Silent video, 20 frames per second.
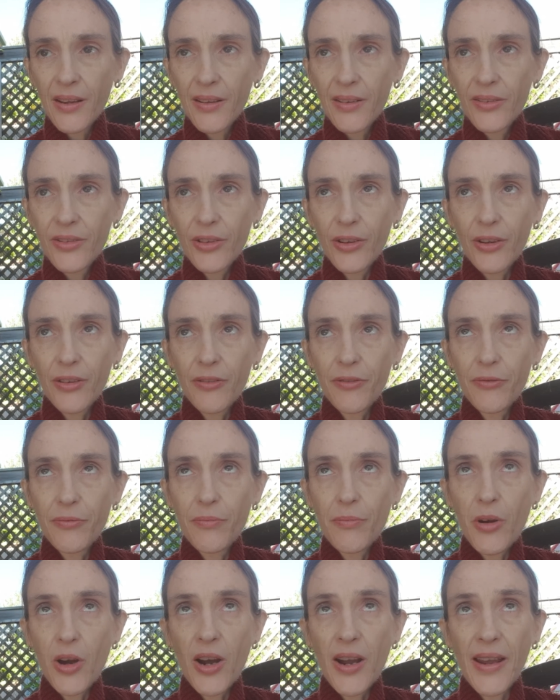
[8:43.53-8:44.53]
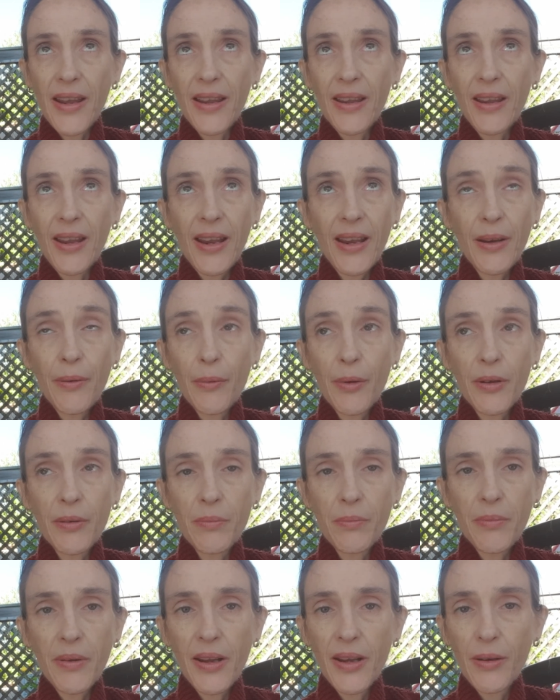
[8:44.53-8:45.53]
sort of anyone
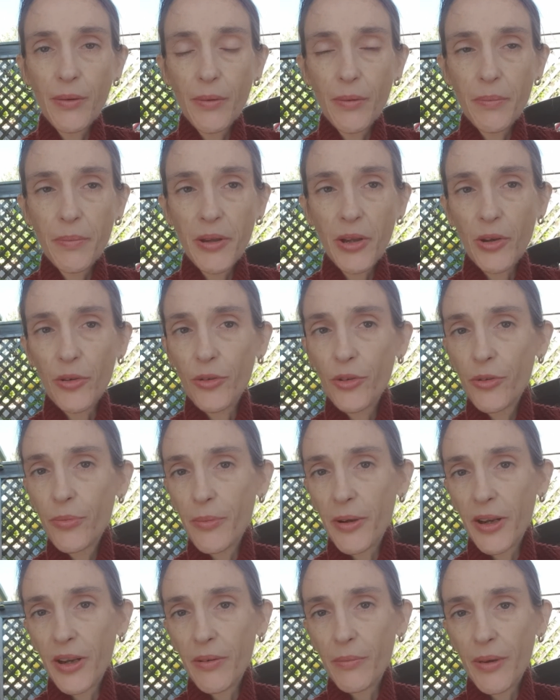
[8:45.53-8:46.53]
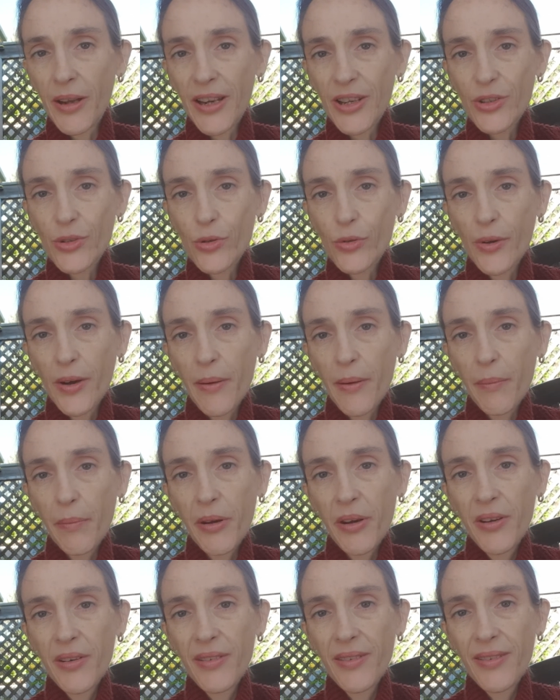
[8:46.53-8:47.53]
beyond my actual
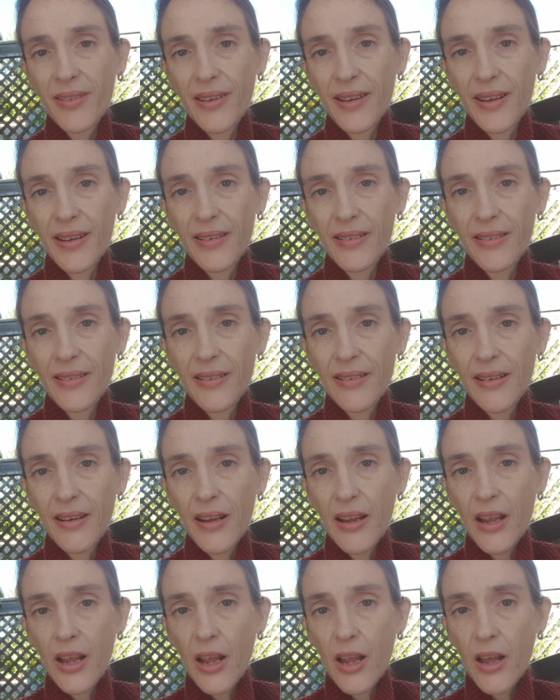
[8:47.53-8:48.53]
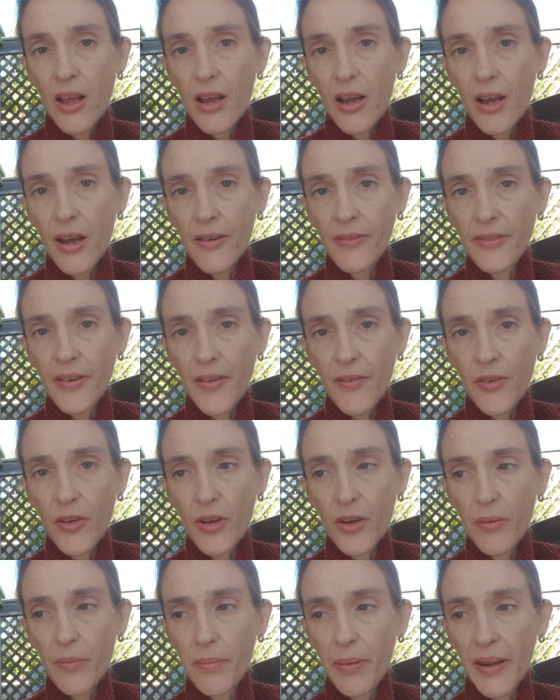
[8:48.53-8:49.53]
grandparents, and I've
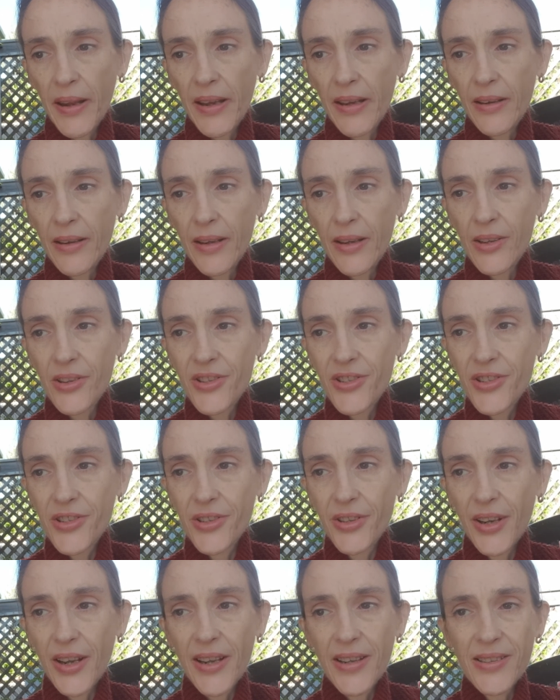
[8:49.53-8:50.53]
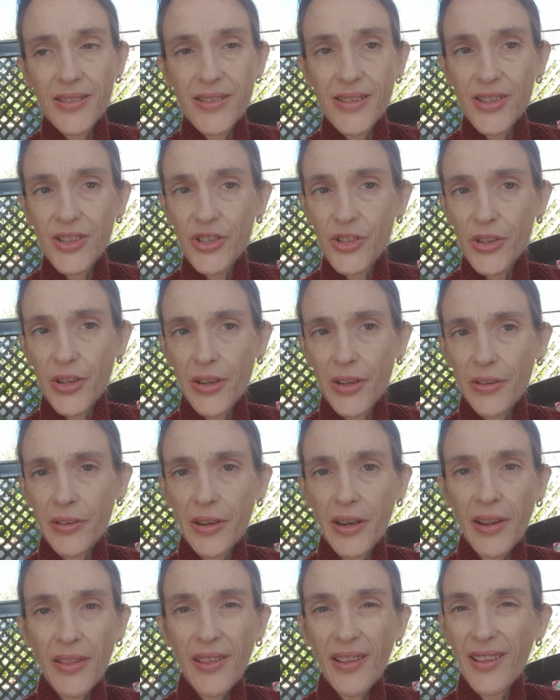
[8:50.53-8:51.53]
never been into ancestry or
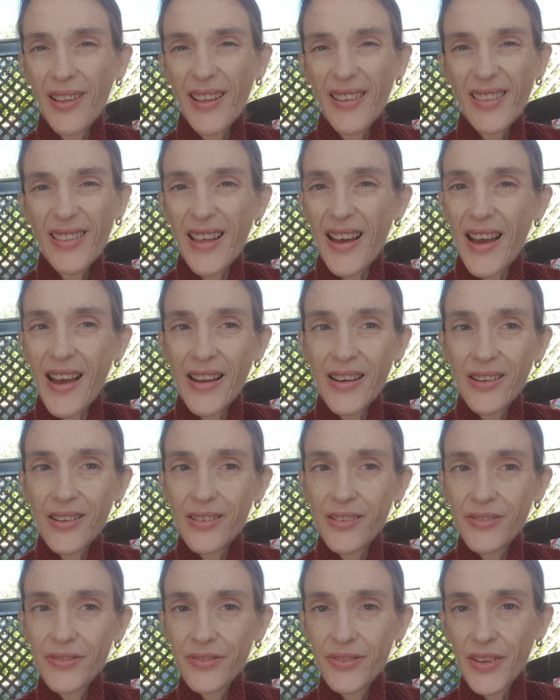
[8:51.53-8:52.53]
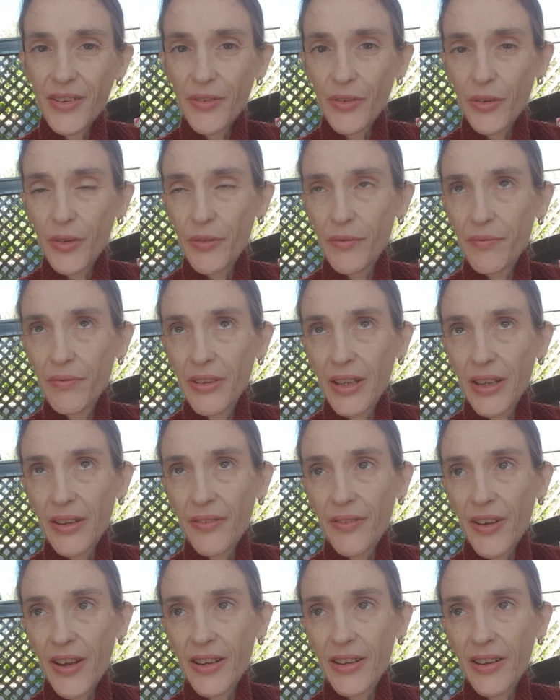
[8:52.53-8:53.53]
anything like that. I've never really
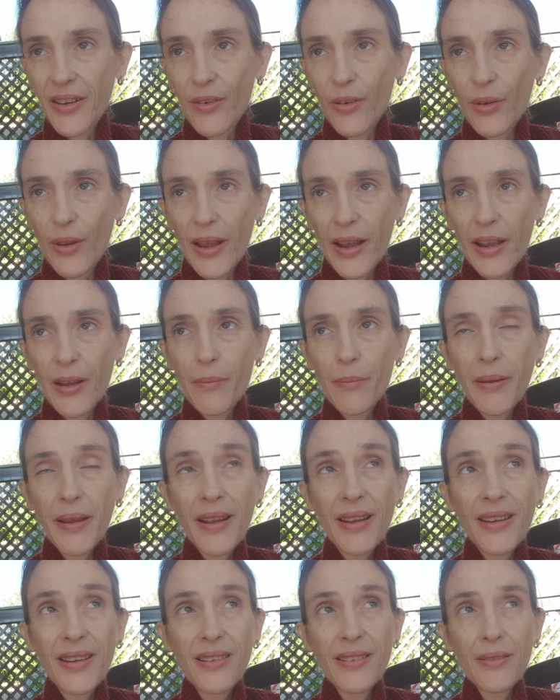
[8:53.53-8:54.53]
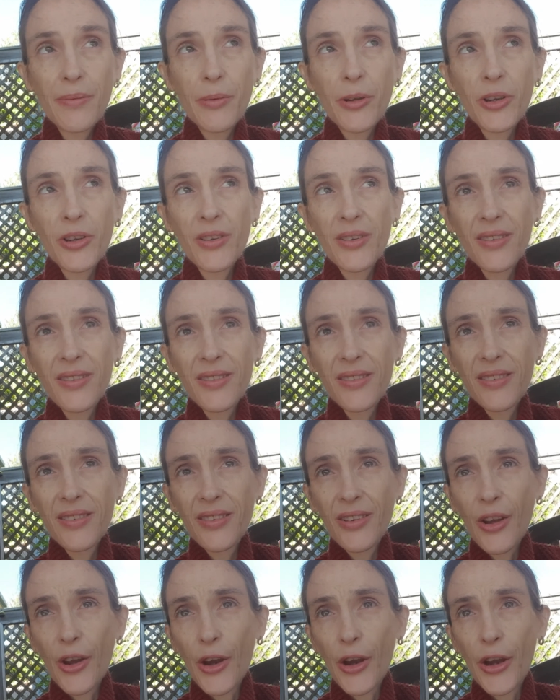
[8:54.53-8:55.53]
found it all that compelling, to be honest.
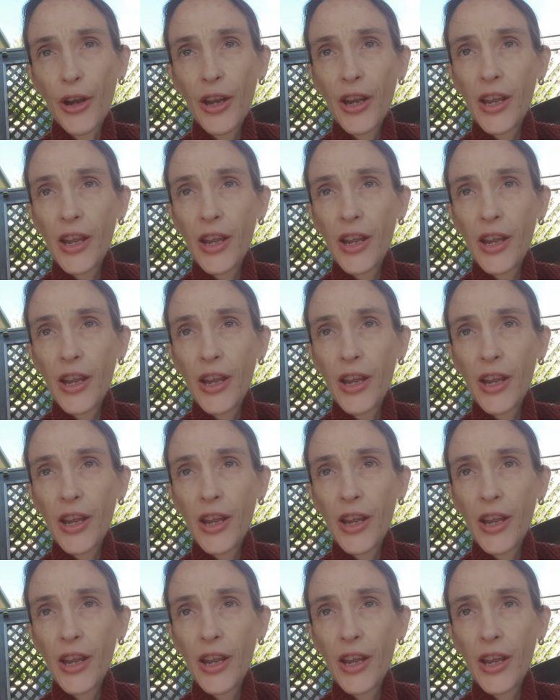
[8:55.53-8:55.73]
So